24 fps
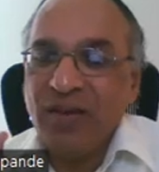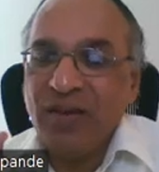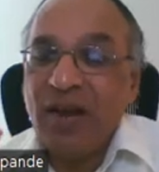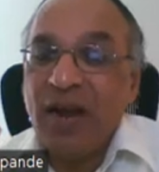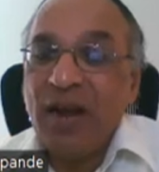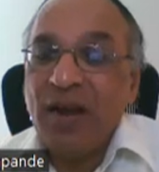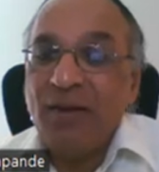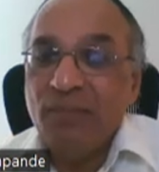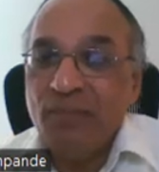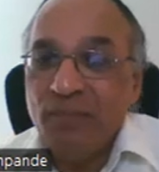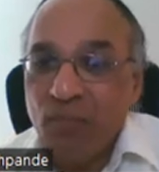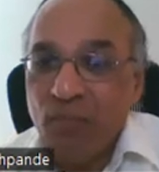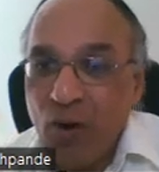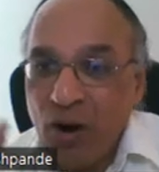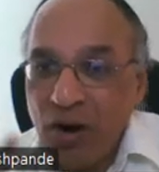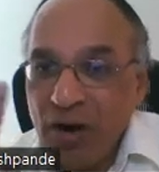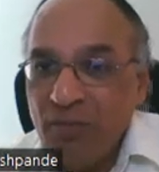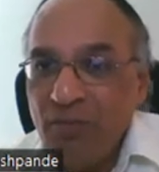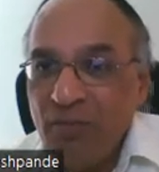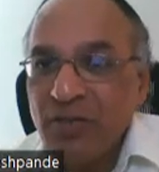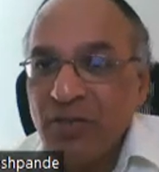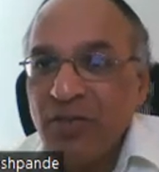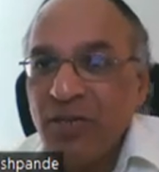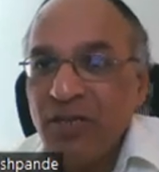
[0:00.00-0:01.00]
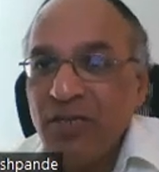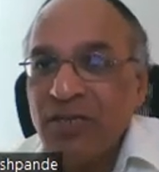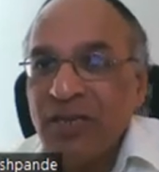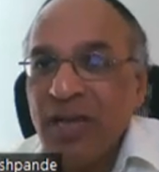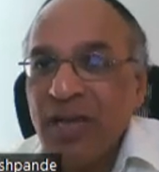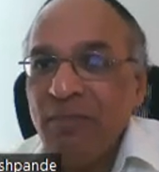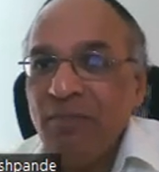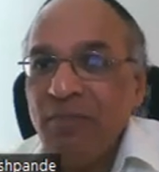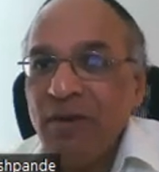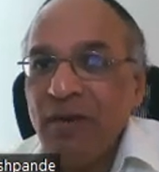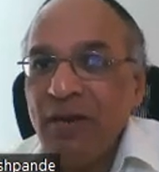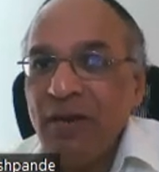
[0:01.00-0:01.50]
And body muscles
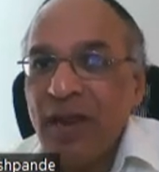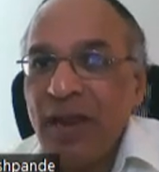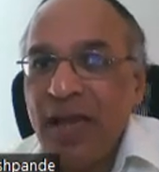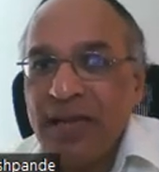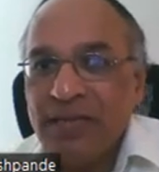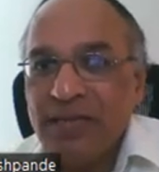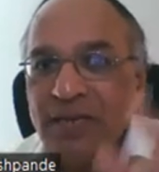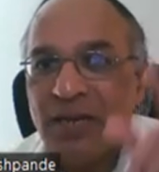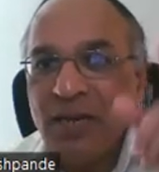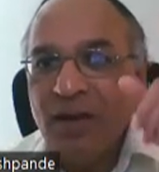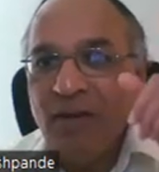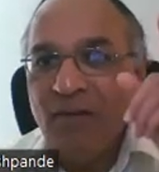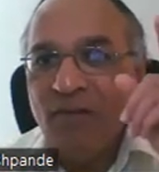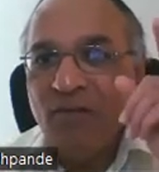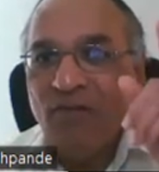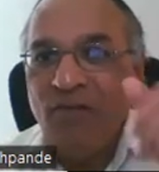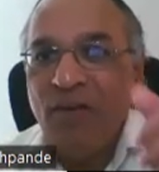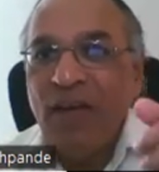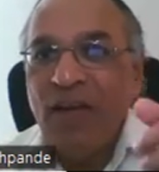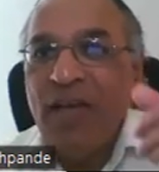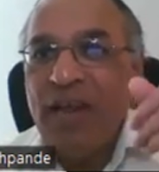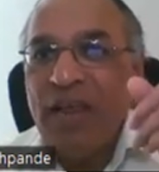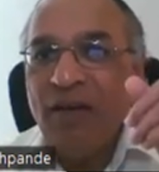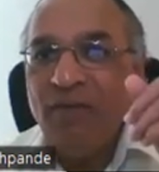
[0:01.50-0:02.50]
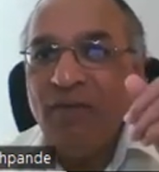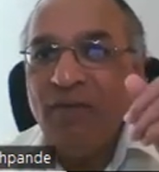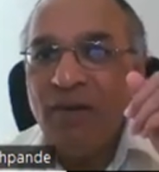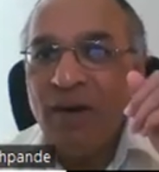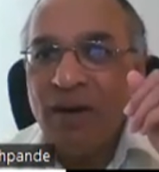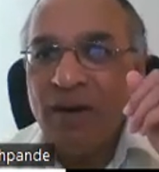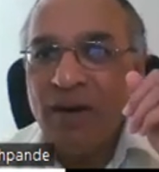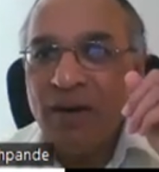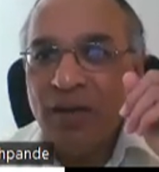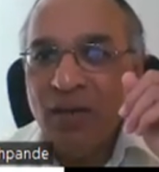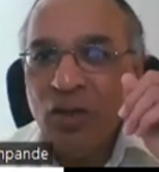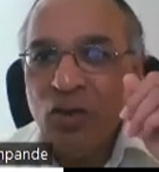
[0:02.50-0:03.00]
can be relaxed
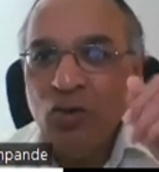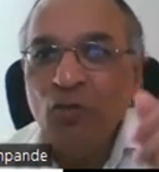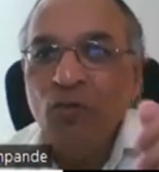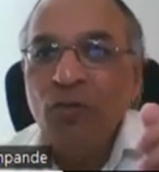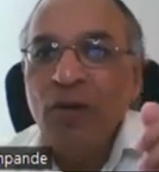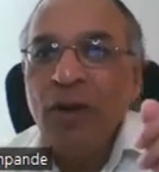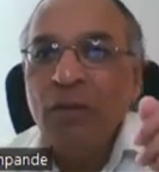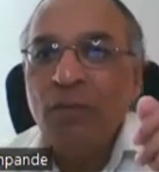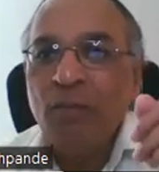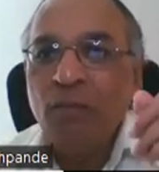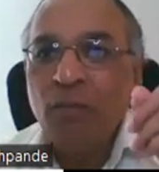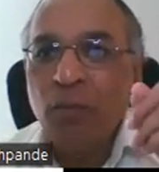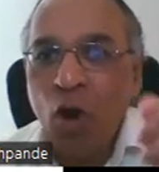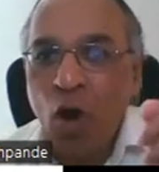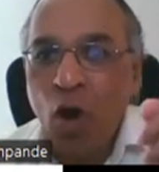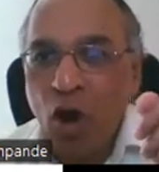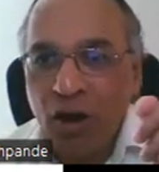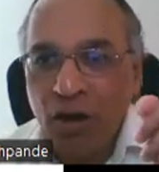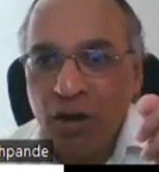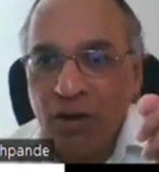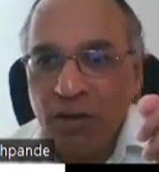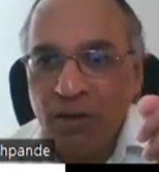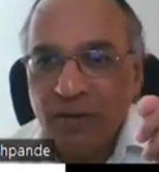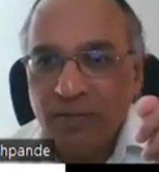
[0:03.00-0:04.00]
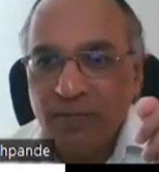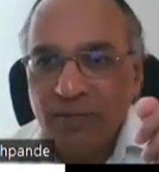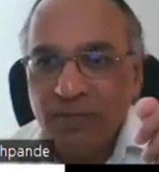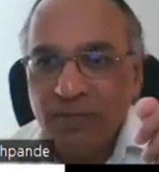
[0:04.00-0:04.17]
whenever you will block